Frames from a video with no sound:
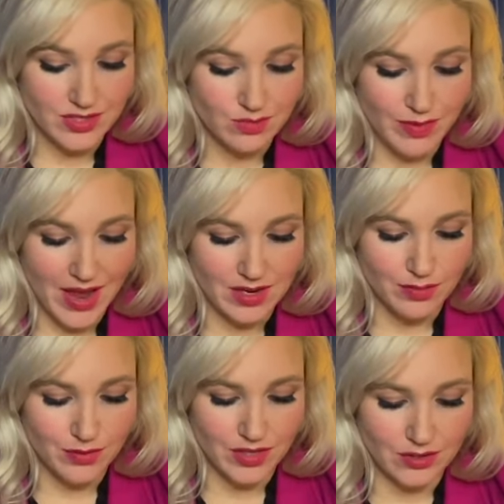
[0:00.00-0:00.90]

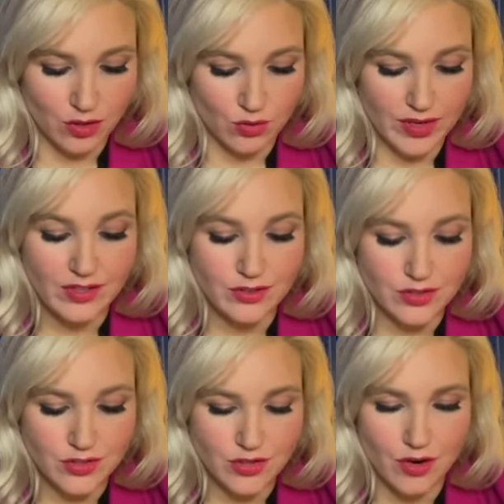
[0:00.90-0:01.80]
backbone and
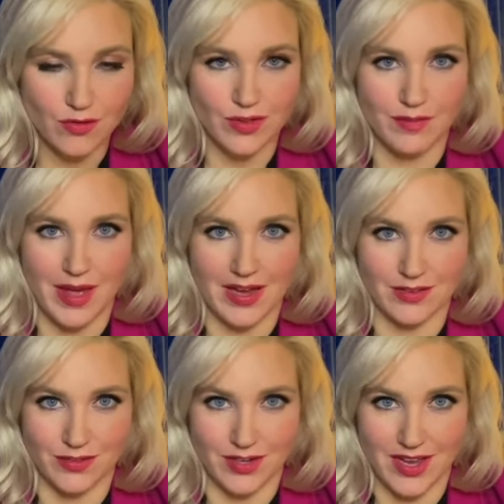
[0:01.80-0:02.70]
crinkled over the back of
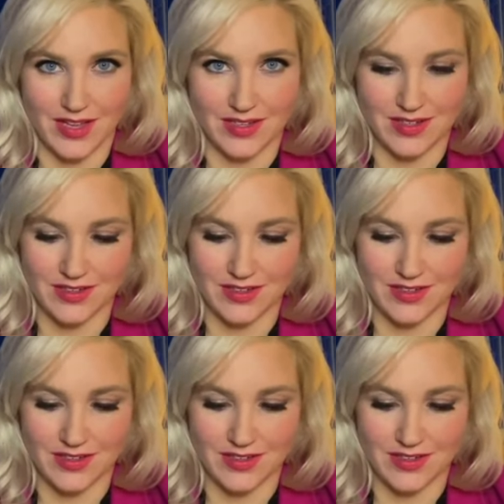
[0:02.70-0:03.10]
her head.